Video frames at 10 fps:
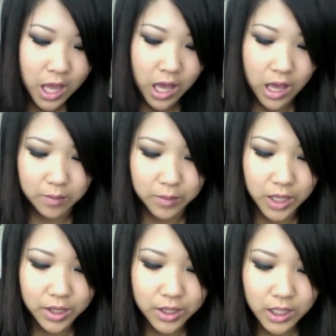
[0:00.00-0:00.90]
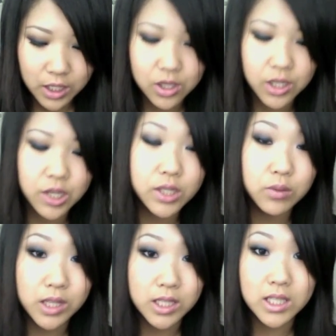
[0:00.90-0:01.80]
the other thing you could use
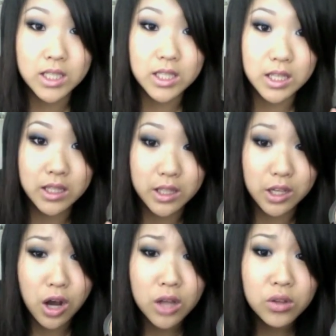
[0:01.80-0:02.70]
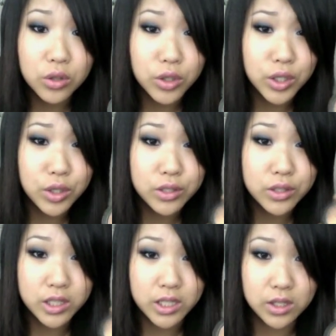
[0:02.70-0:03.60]
with this is another contour. You could use
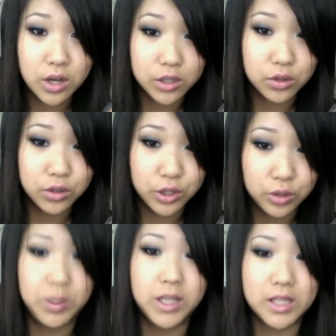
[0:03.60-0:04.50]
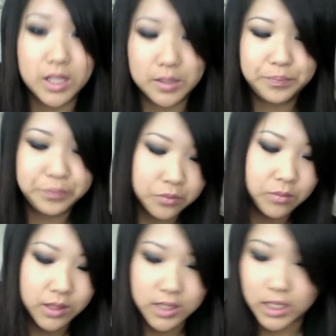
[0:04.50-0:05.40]
this as a contour too, because
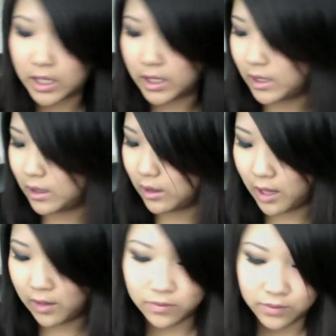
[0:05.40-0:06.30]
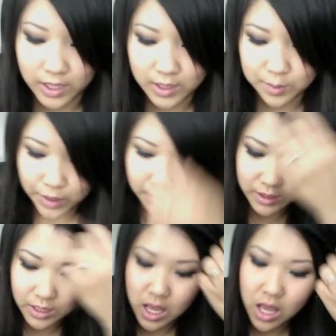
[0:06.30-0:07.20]
it's got a lot of nice
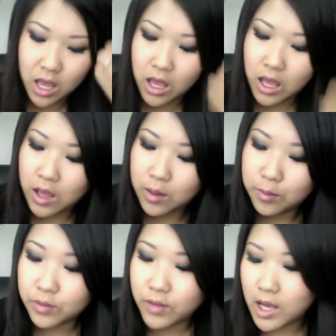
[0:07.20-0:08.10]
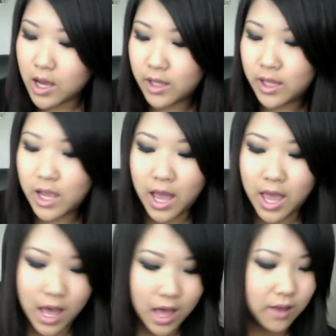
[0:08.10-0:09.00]
browns. Moving on, I
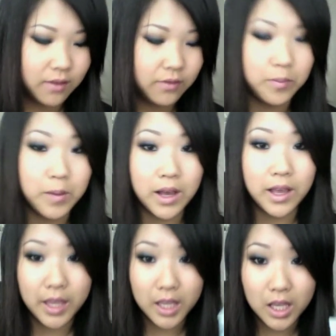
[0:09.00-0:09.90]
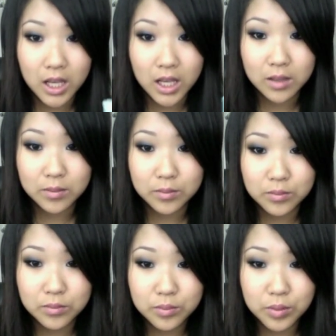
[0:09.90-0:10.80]
have my
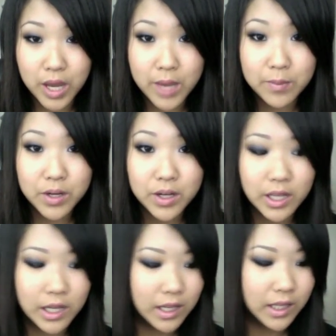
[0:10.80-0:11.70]
primer that